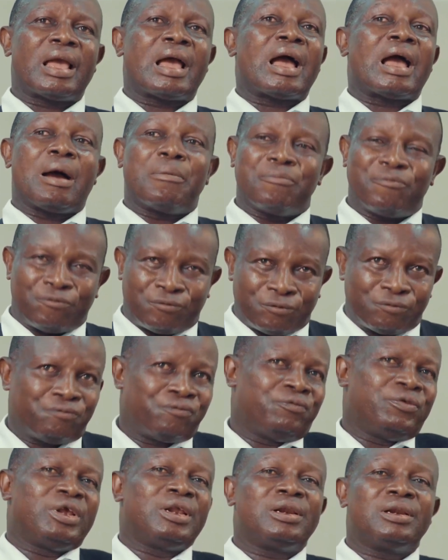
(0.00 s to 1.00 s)
I'm
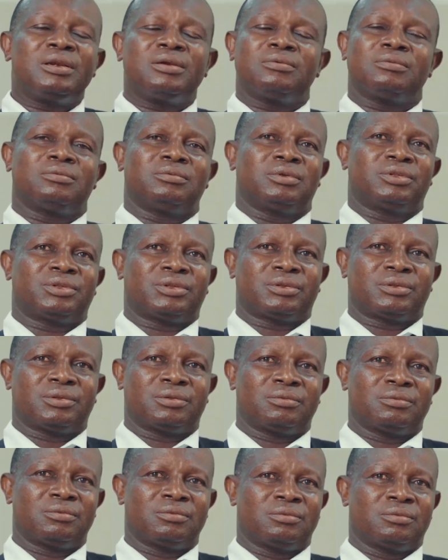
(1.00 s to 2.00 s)
fulfilled
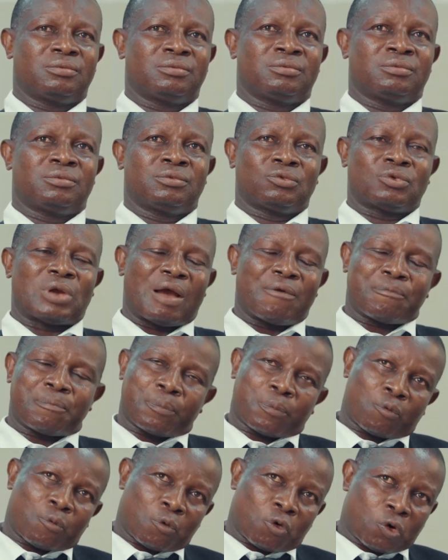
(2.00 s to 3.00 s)
to have
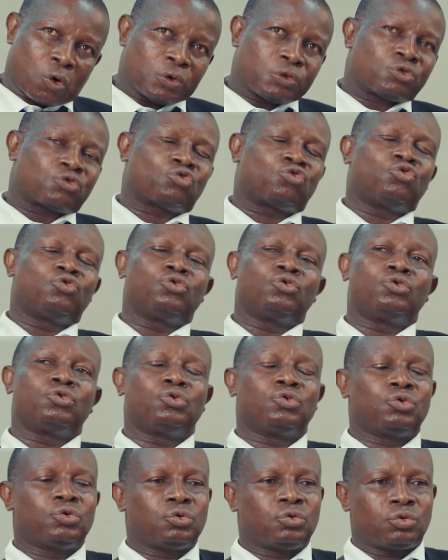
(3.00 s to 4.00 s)
crossed
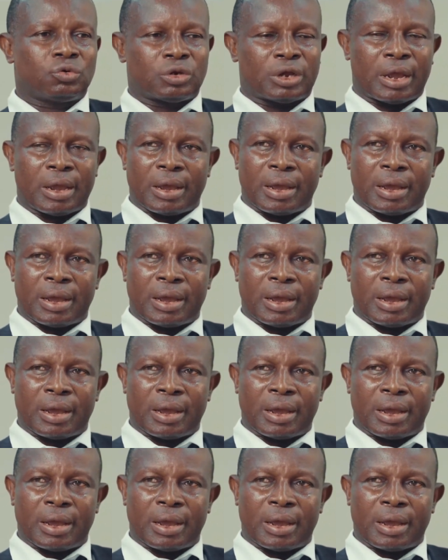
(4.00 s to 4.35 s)
through